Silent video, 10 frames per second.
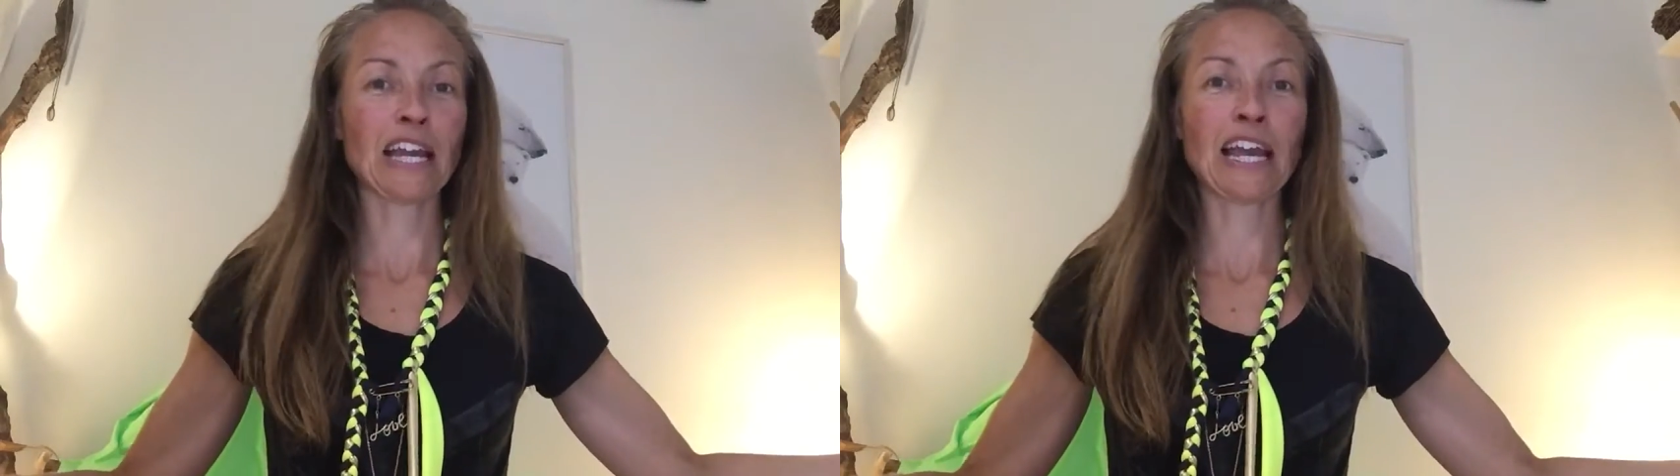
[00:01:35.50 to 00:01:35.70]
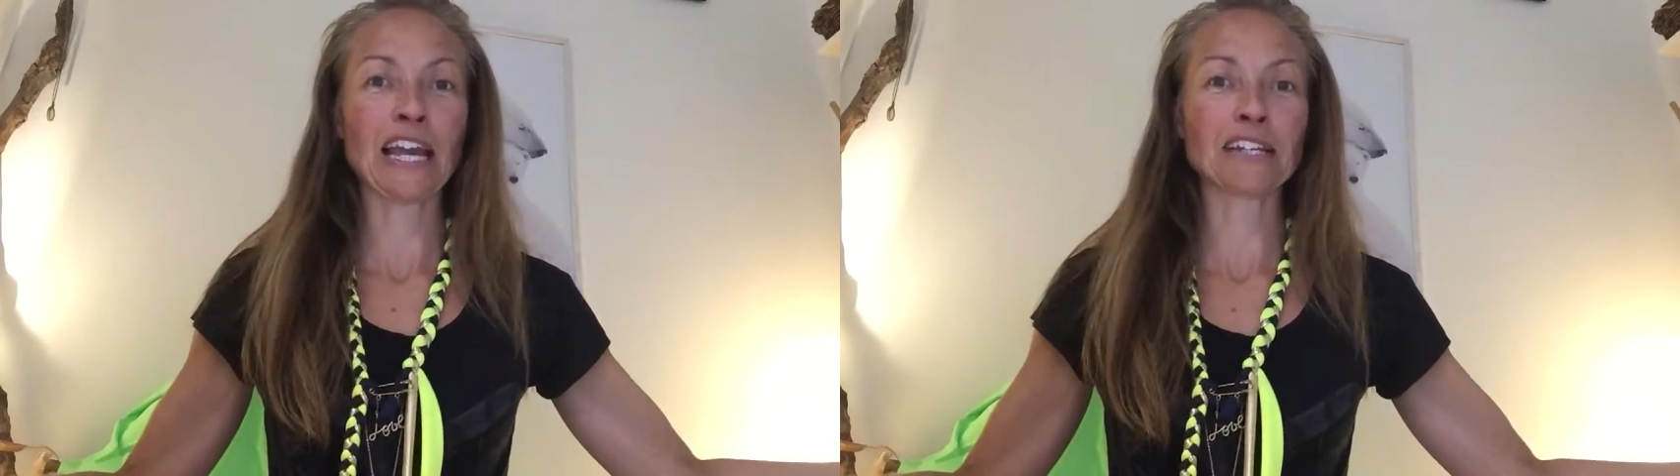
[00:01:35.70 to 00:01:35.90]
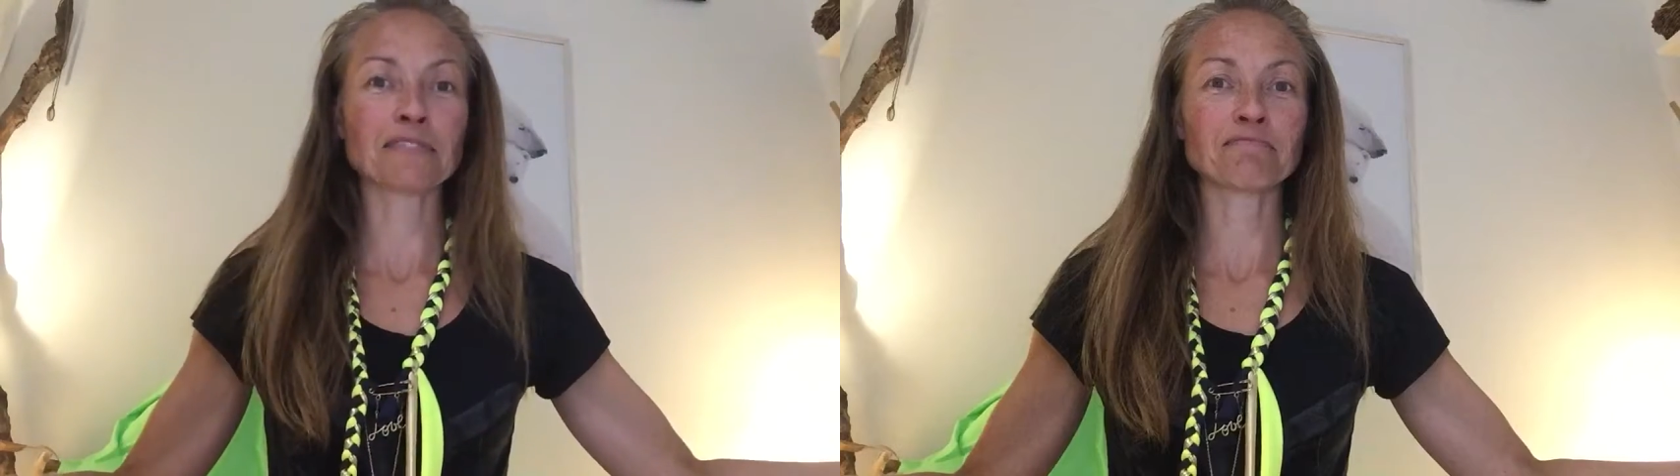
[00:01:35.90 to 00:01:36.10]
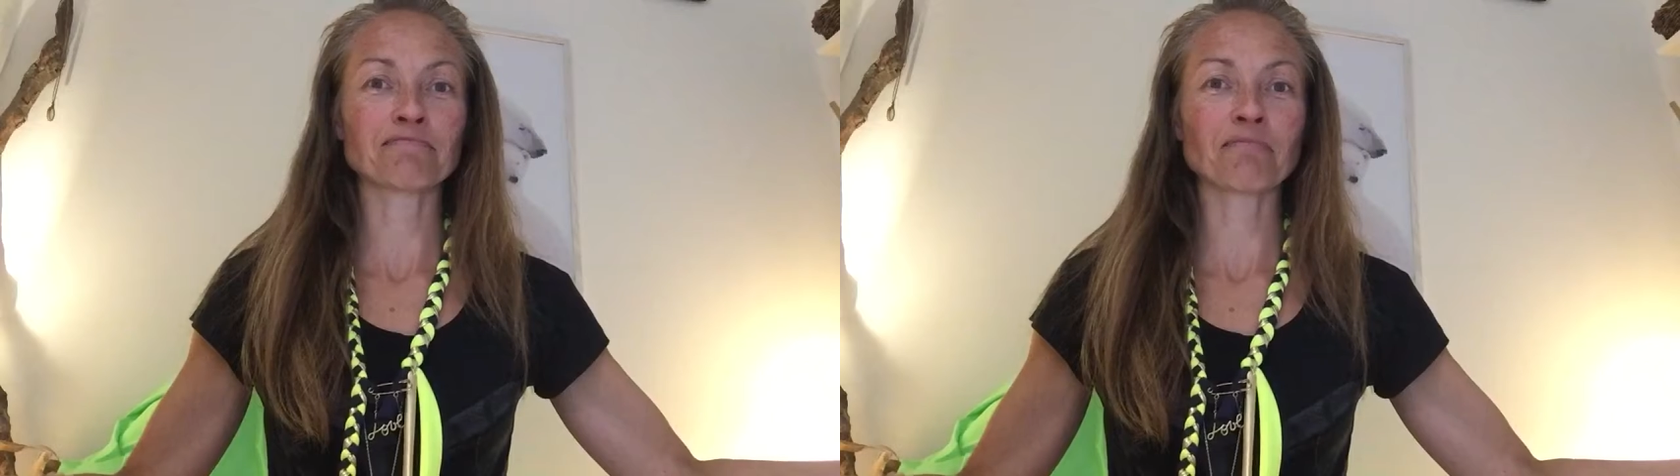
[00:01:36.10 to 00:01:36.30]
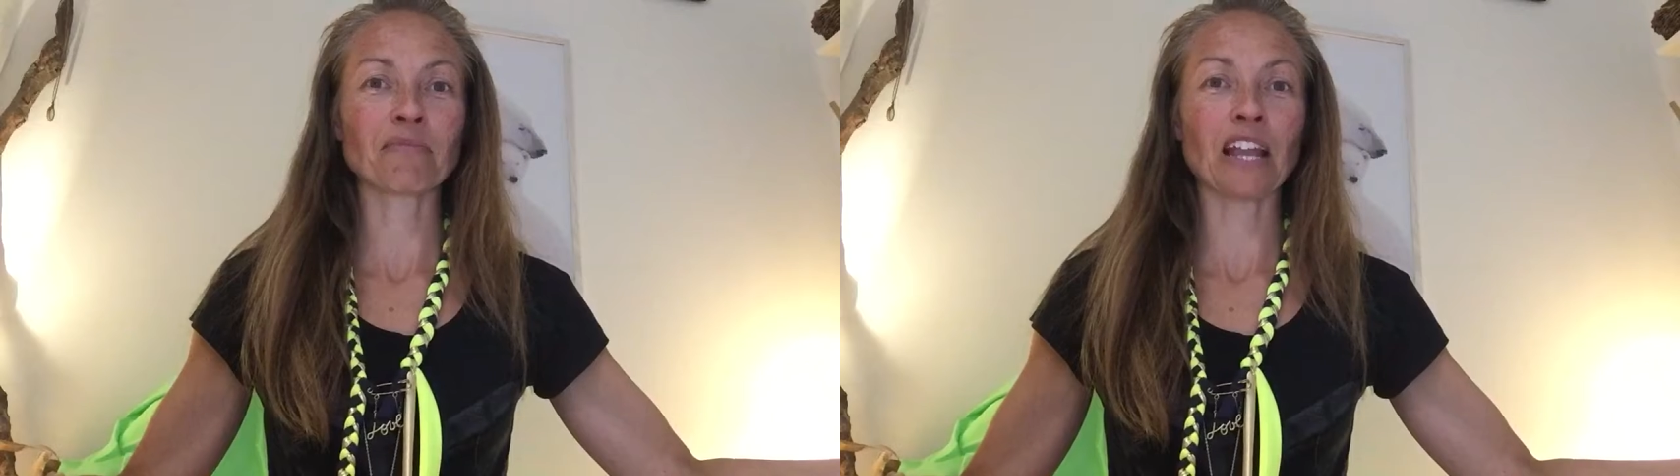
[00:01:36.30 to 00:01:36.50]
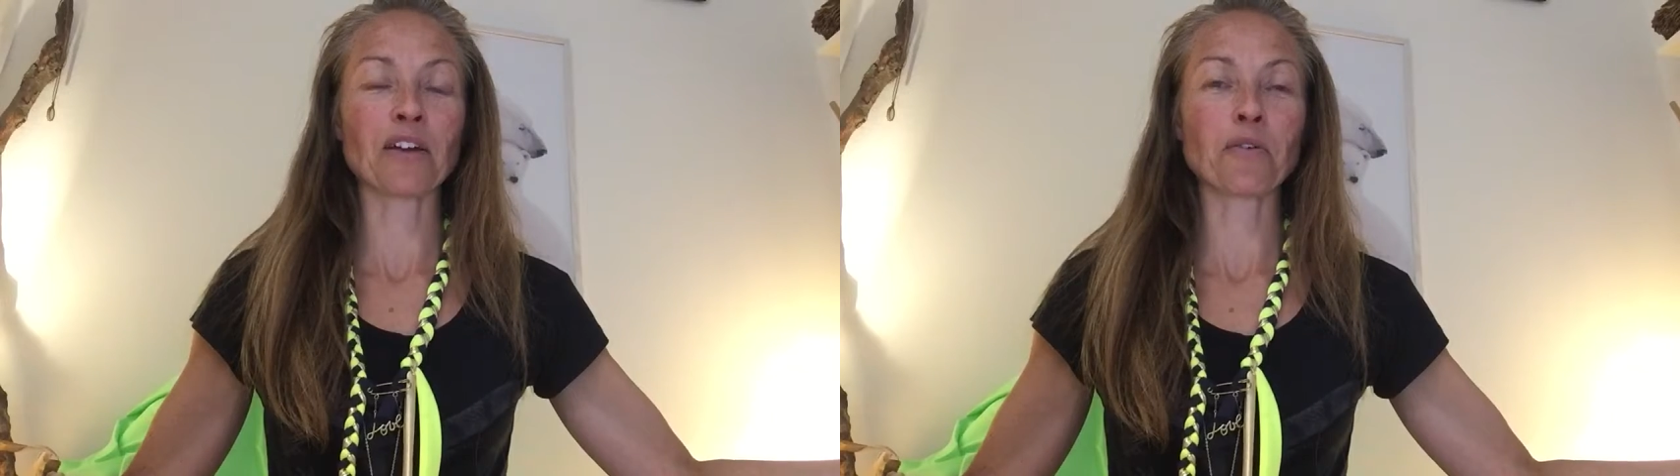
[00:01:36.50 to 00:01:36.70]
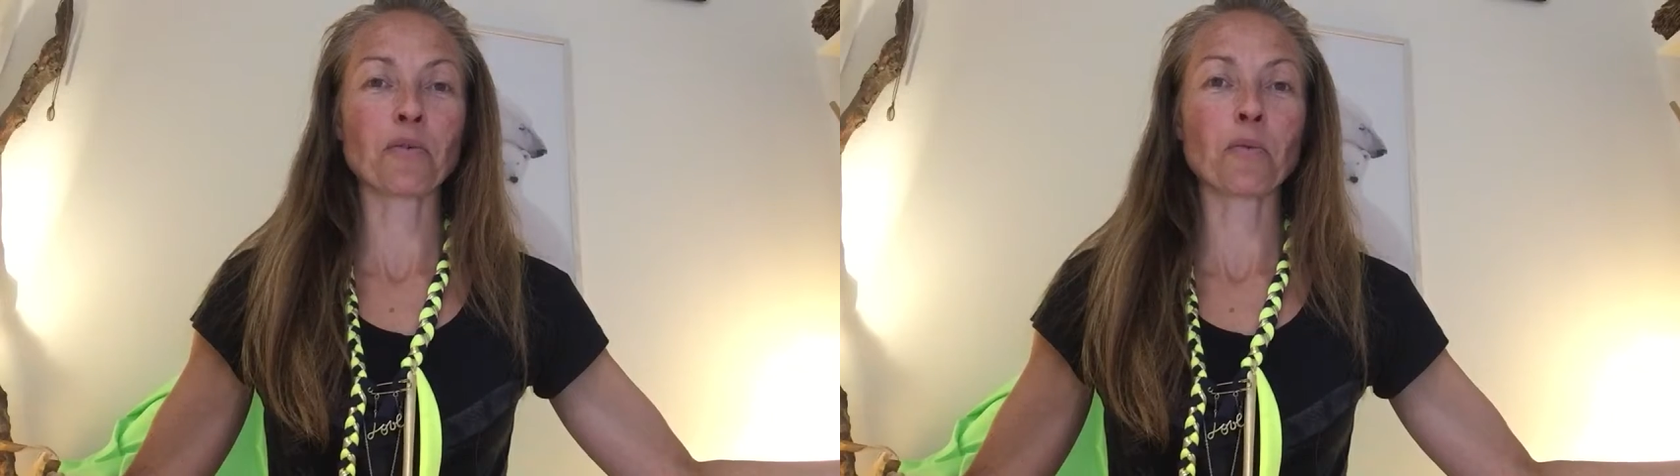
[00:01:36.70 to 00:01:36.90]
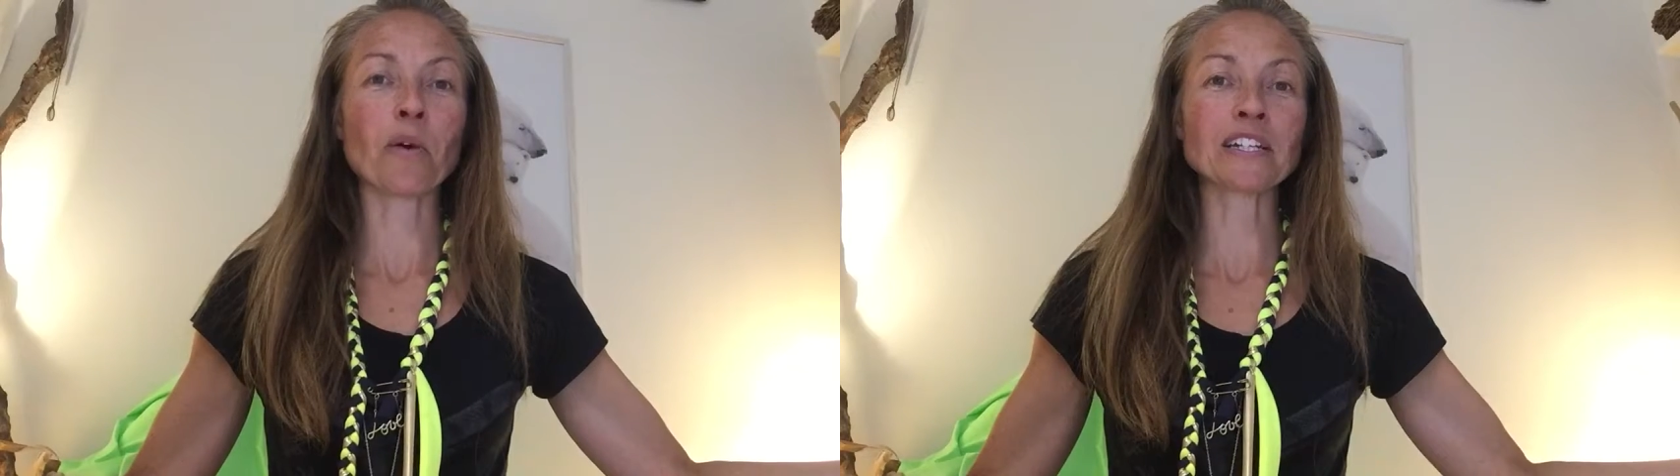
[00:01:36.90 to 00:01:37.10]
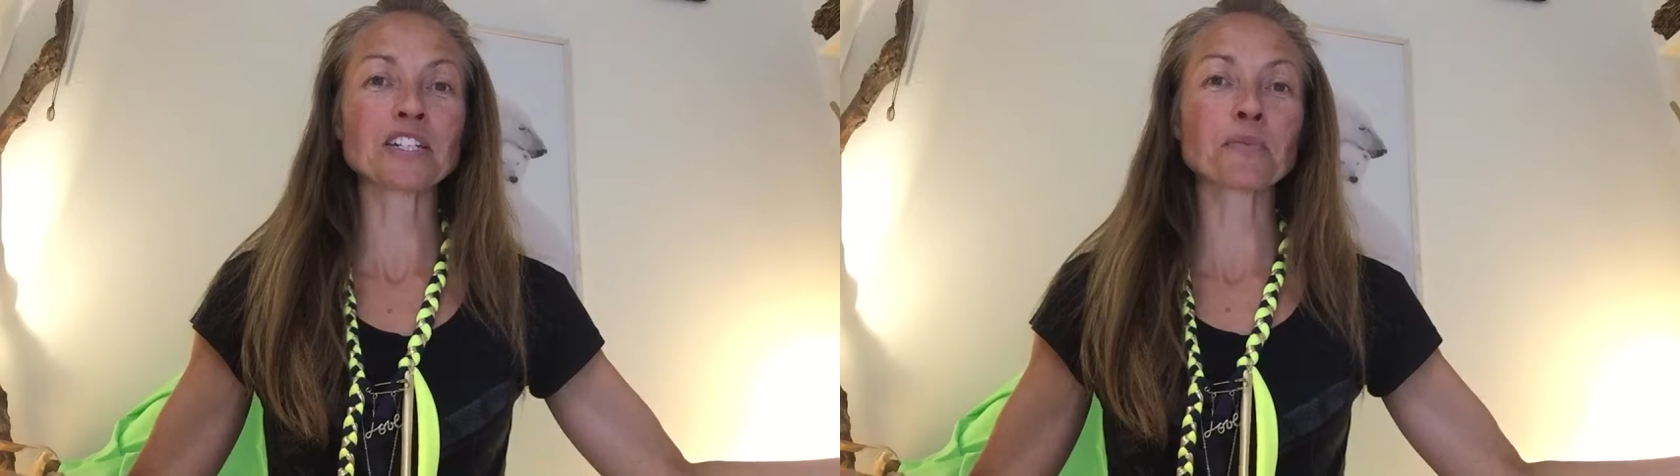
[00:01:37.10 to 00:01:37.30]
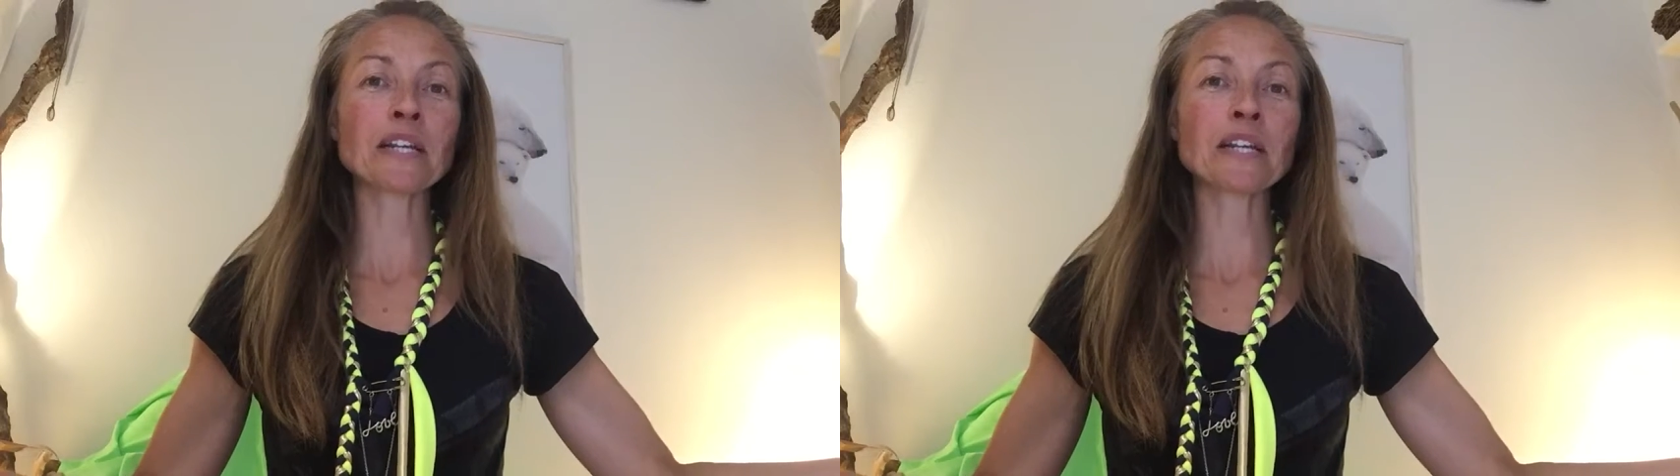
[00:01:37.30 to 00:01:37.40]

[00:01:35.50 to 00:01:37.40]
And once